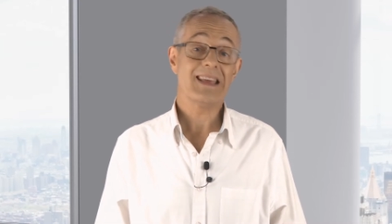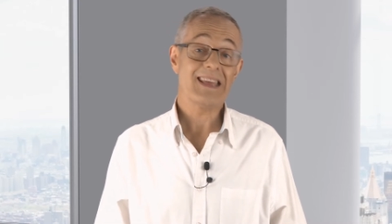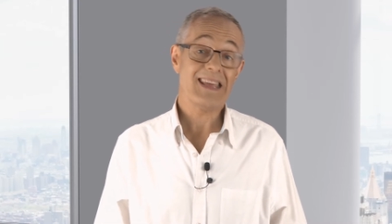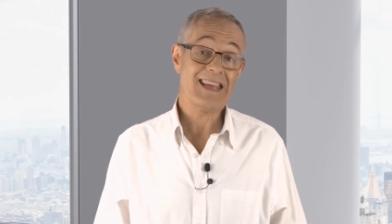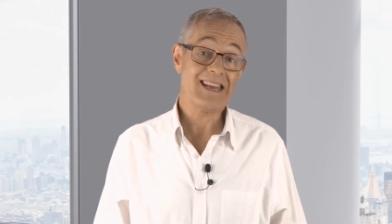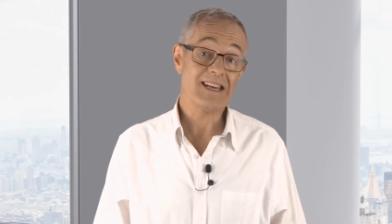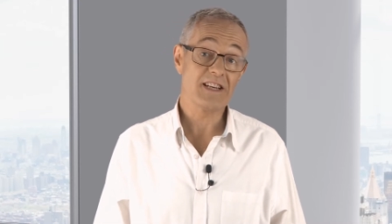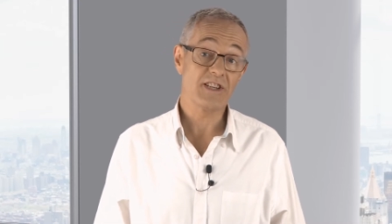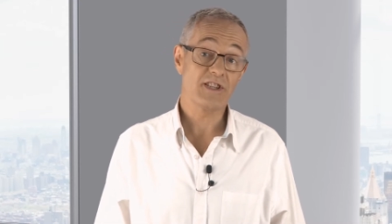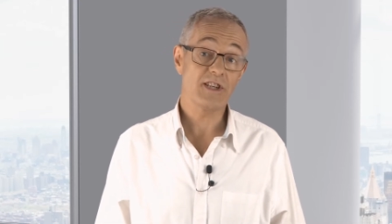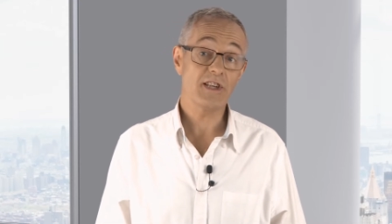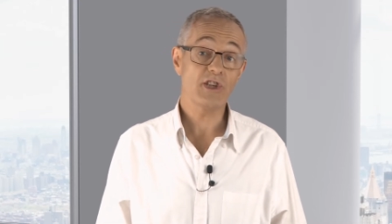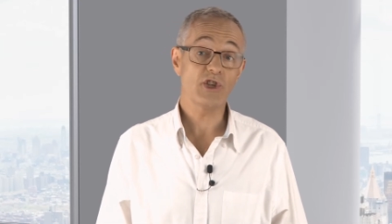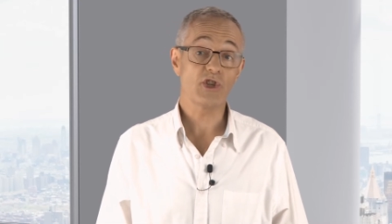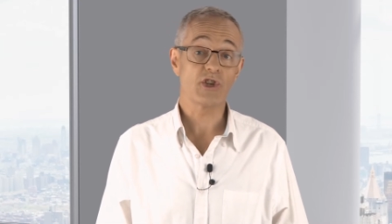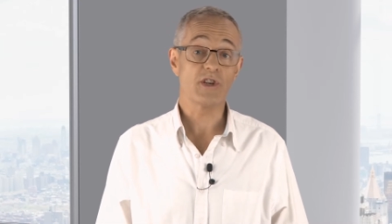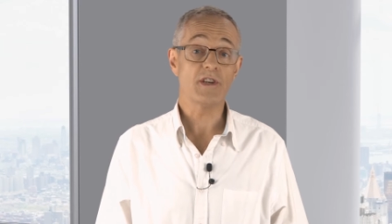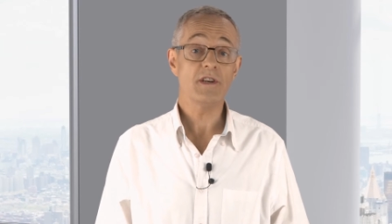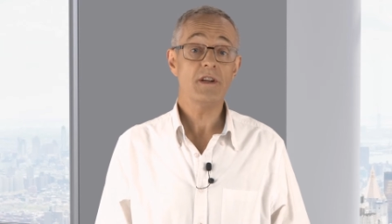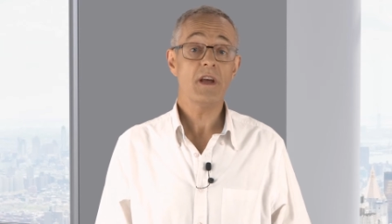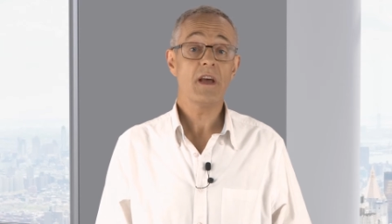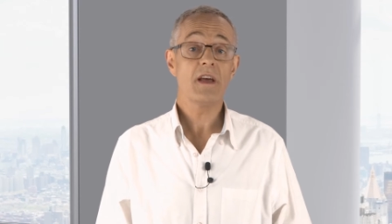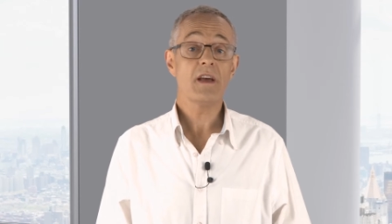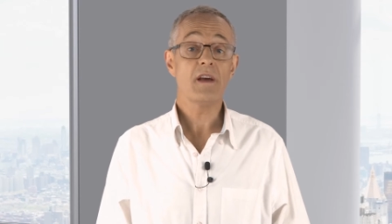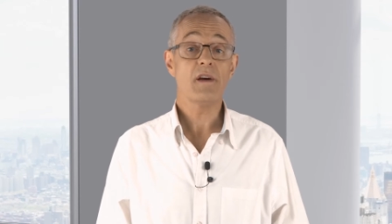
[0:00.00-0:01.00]
In
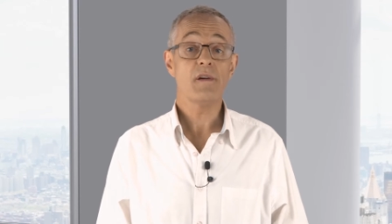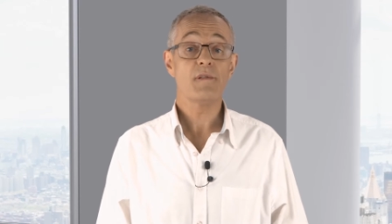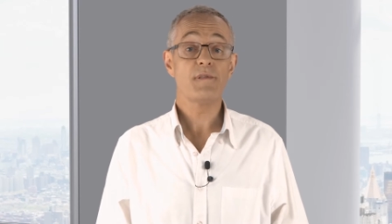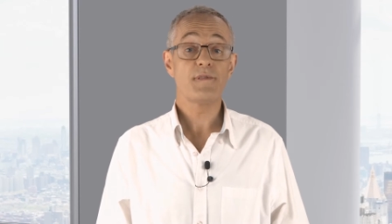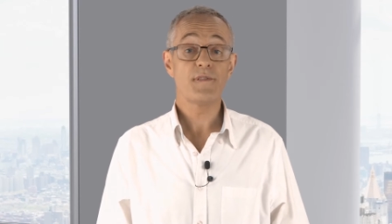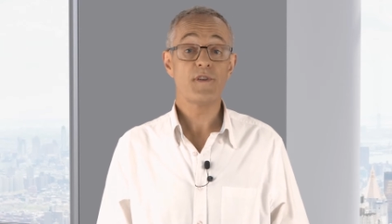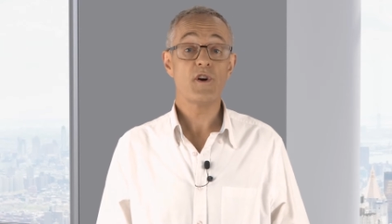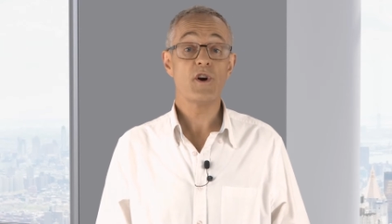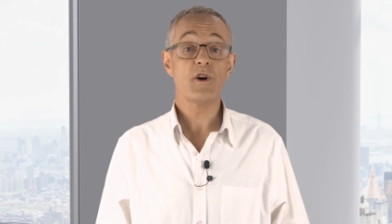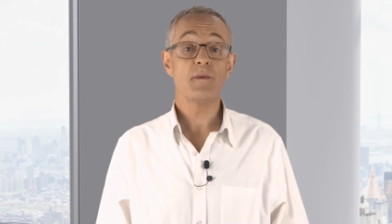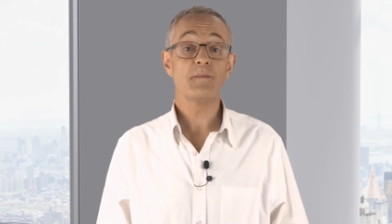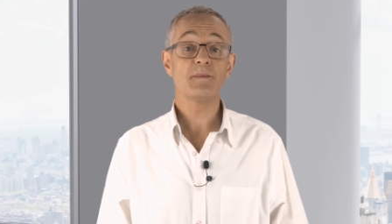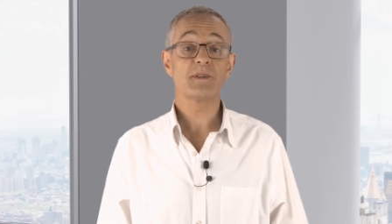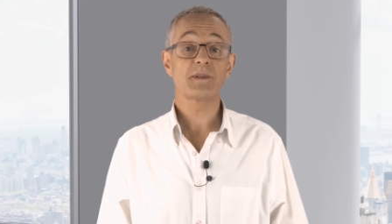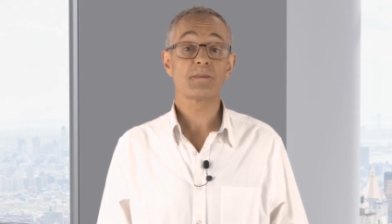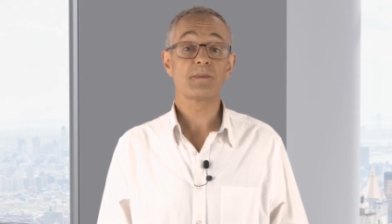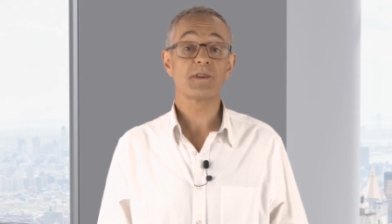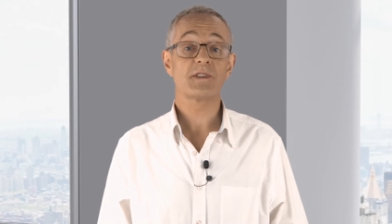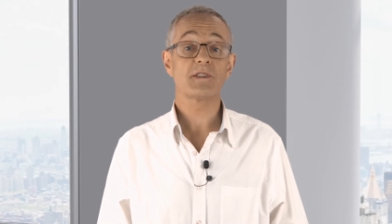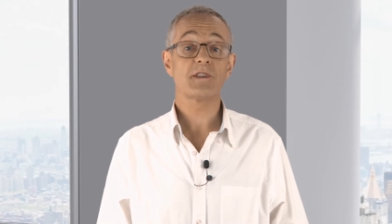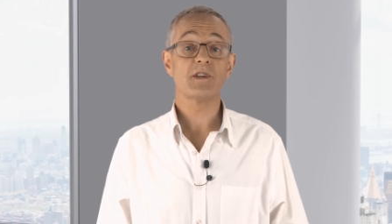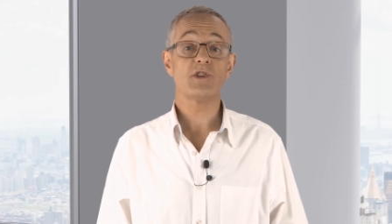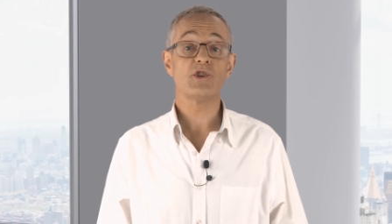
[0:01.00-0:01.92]
addition, firms must